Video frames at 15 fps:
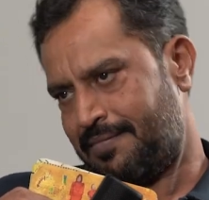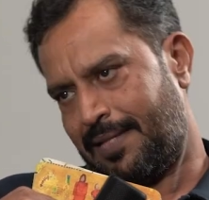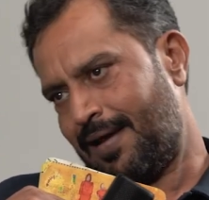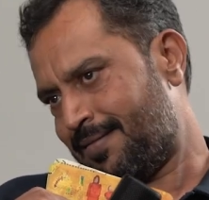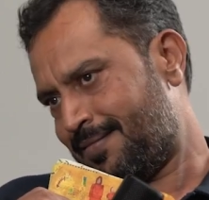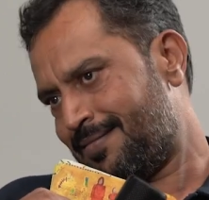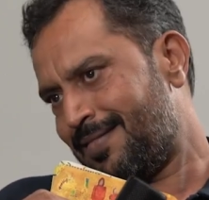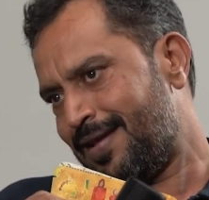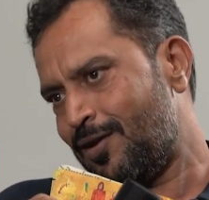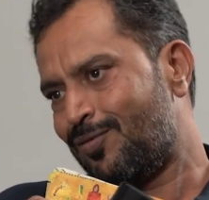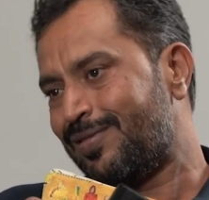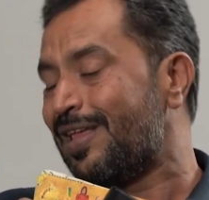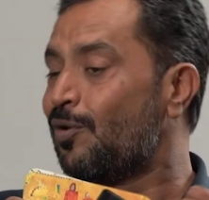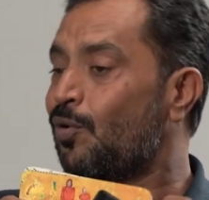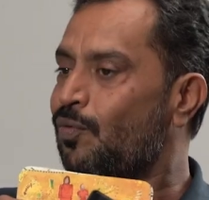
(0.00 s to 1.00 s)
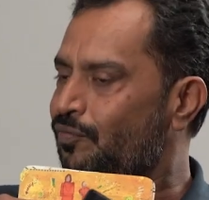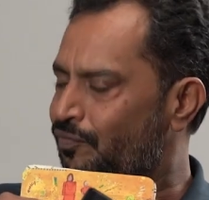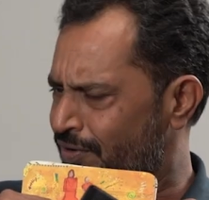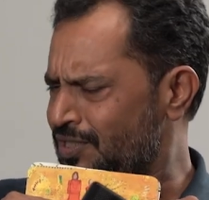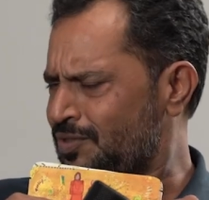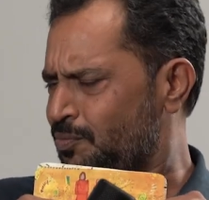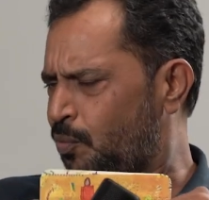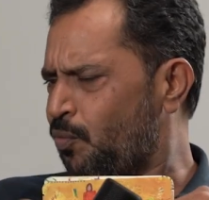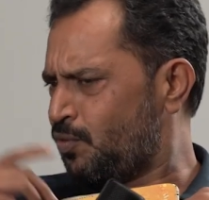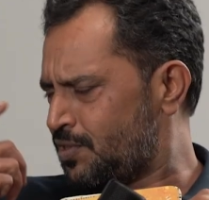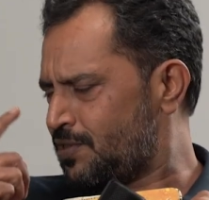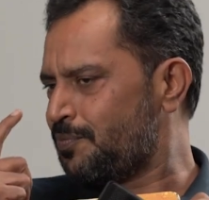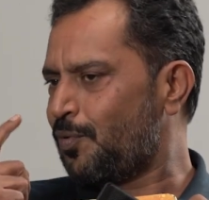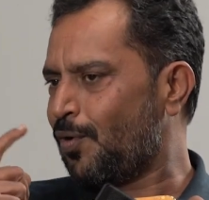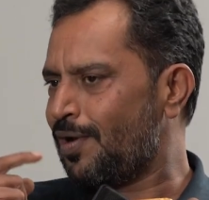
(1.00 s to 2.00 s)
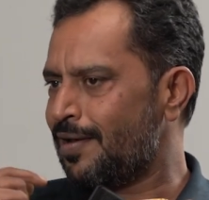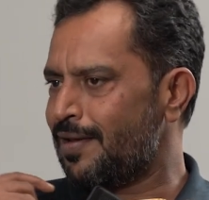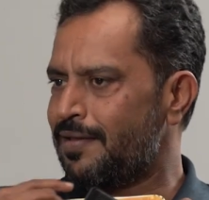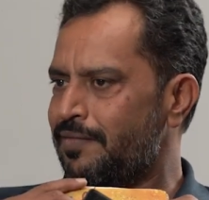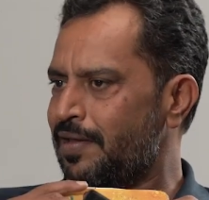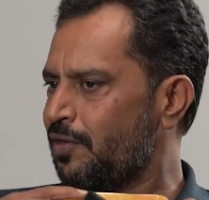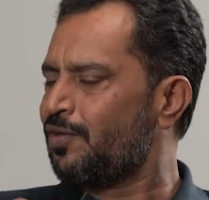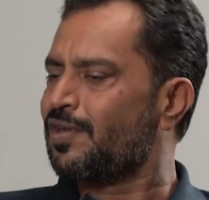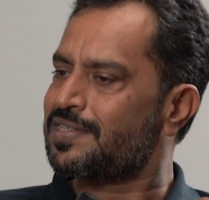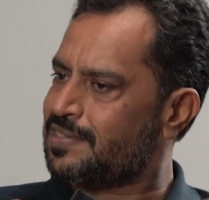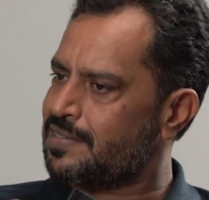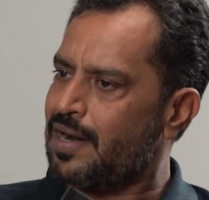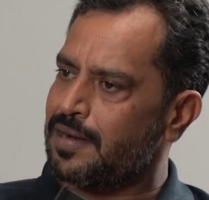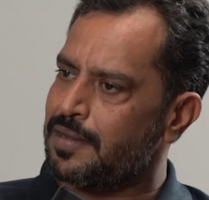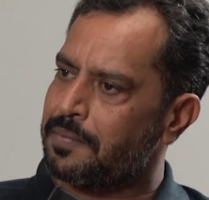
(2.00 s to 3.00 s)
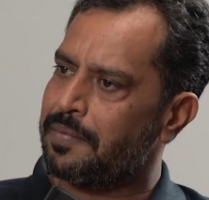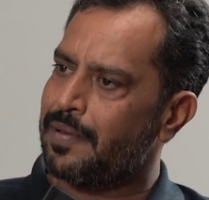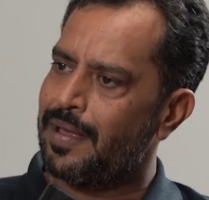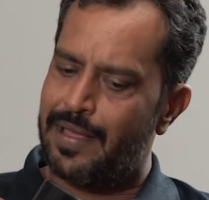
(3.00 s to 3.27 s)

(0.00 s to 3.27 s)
and they don't. Most importantly, when you're a startup,